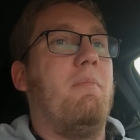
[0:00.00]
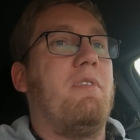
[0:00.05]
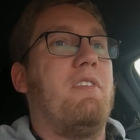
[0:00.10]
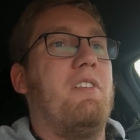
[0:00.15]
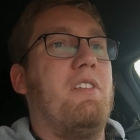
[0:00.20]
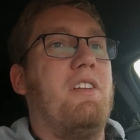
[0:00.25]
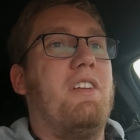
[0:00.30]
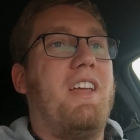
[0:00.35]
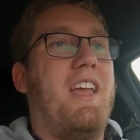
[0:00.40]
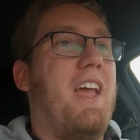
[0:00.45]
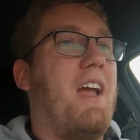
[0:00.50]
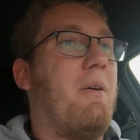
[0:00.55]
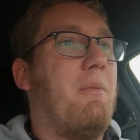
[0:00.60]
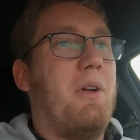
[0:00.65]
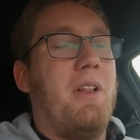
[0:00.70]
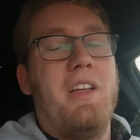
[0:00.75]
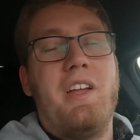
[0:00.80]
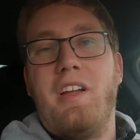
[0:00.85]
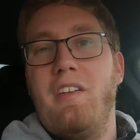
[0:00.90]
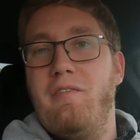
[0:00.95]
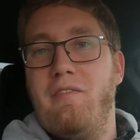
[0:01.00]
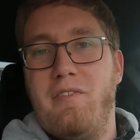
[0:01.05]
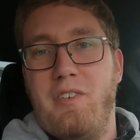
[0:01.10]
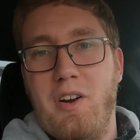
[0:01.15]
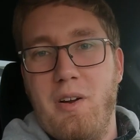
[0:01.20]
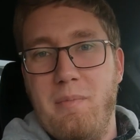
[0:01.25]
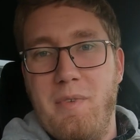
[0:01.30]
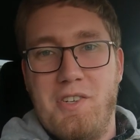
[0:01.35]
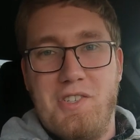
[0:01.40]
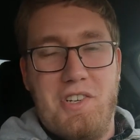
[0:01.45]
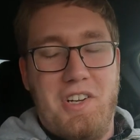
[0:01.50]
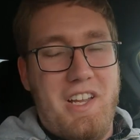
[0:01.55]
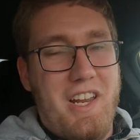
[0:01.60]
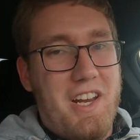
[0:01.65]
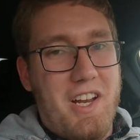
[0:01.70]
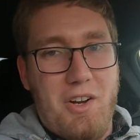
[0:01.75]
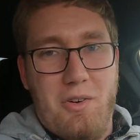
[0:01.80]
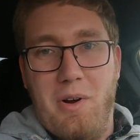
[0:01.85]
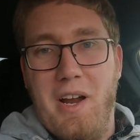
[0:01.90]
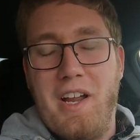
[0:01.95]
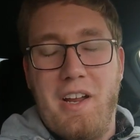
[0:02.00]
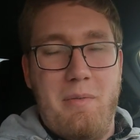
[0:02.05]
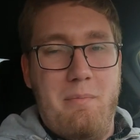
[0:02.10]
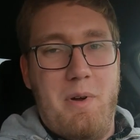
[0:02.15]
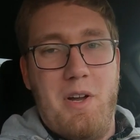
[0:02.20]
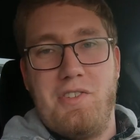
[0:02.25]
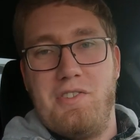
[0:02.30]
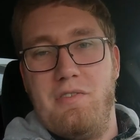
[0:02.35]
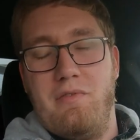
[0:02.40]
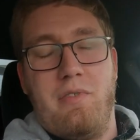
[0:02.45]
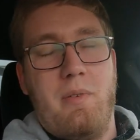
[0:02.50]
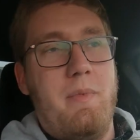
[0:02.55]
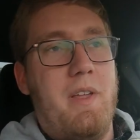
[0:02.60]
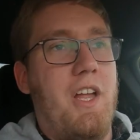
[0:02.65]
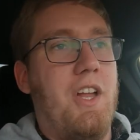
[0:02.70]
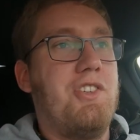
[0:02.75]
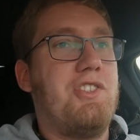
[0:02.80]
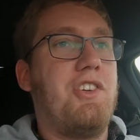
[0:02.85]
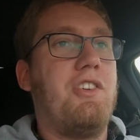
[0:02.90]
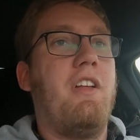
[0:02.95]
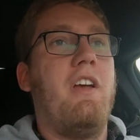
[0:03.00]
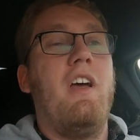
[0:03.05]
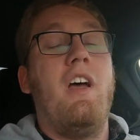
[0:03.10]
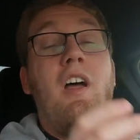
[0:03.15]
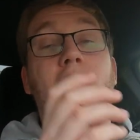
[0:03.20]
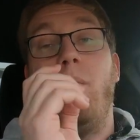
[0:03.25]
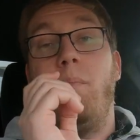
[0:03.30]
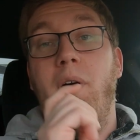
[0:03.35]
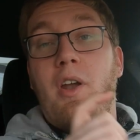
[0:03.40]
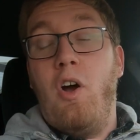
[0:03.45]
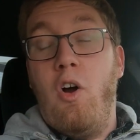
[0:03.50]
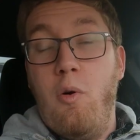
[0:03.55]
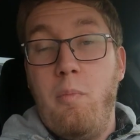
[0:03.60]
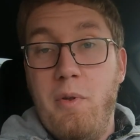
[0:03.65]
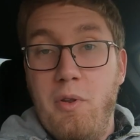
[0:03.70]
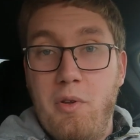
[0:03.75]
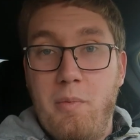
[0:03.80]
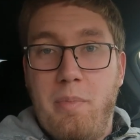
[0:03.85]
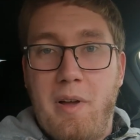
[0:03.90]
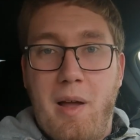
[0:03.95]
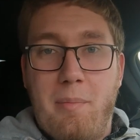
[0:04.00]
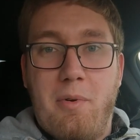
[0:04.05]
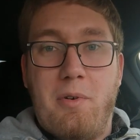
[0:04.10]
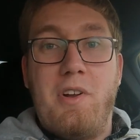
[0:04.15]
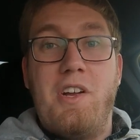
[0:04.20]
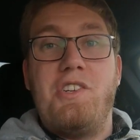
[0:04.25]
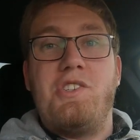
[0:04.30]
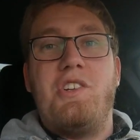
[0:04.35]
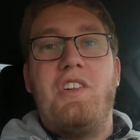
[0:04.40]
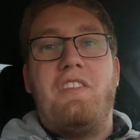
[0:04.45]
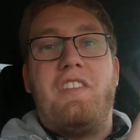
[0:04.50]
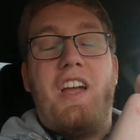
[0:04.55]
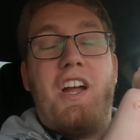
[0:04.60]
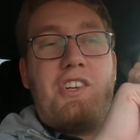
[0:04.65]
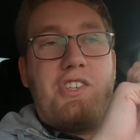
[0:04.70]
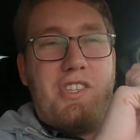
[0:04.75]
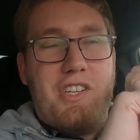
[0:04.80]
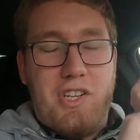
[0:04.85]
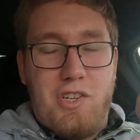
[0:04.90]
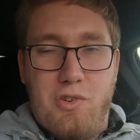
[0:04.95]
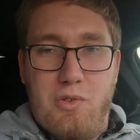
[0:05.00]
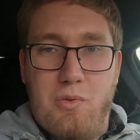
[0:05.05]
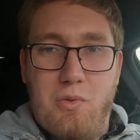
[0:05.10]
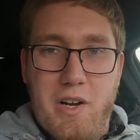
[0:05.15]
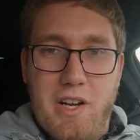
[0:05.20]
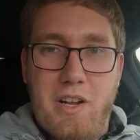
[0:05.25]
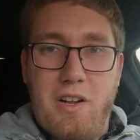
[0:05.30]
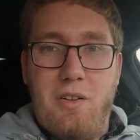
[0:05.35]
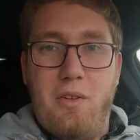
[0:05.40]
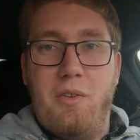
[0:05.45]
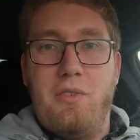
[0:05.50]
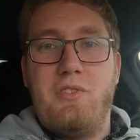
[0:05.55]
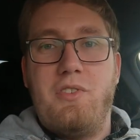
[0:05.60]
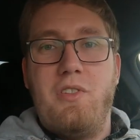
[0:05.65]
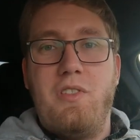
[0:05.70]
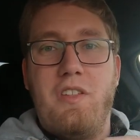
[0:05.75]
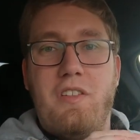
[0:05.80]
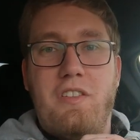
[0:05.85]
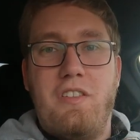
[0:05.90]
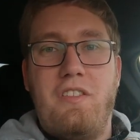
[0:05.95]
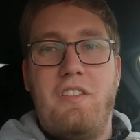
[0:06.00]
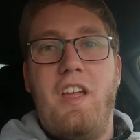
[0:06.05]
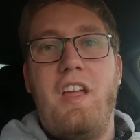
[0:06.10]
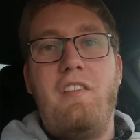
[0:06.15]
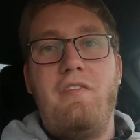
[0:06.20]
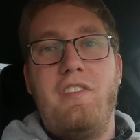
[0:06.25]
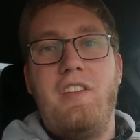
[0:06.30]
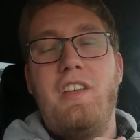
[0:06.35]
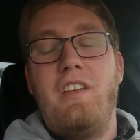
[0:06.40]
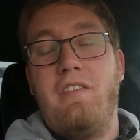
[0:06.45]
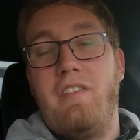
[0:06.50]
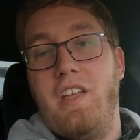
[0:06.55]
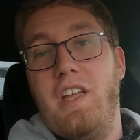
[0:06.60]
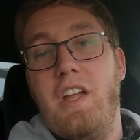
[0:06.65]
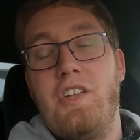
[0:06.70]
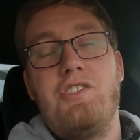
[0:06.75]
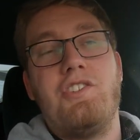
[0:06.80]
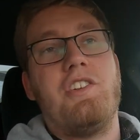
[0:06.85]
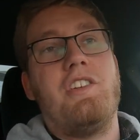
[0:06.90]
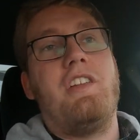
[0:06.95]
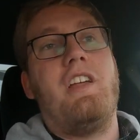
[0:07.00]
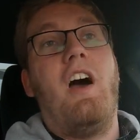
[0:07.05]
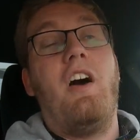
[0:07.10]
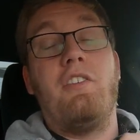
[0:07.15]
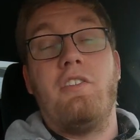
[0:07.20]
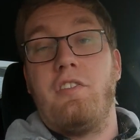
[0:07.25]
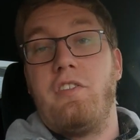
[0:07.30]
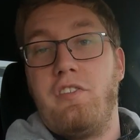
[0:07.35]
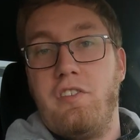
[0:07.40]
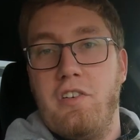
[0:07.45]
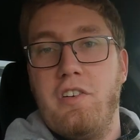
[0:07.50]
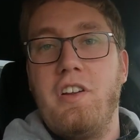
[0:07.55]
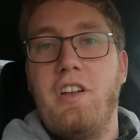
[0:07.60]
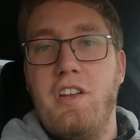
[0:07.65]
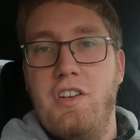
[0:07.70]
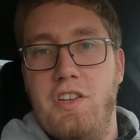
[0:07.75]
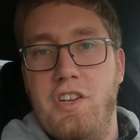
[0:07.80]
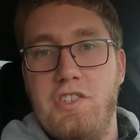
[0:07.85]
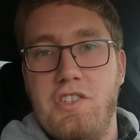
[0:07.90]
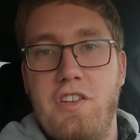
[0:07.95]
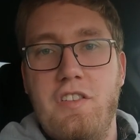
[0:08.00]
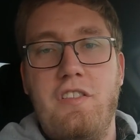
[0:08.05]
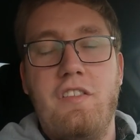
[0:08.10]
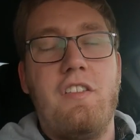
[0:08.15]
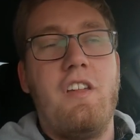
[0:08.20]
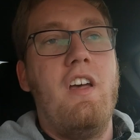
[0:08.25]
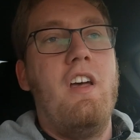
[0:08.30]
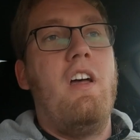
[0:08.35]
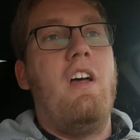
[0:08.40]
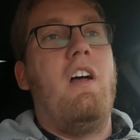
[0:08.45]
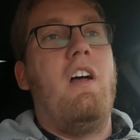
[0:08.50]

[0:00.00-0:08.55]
So you can't really confirm that you're getting great combustion from the engine. But open loop operation is actually critical to the safety of the engine under certain conditions,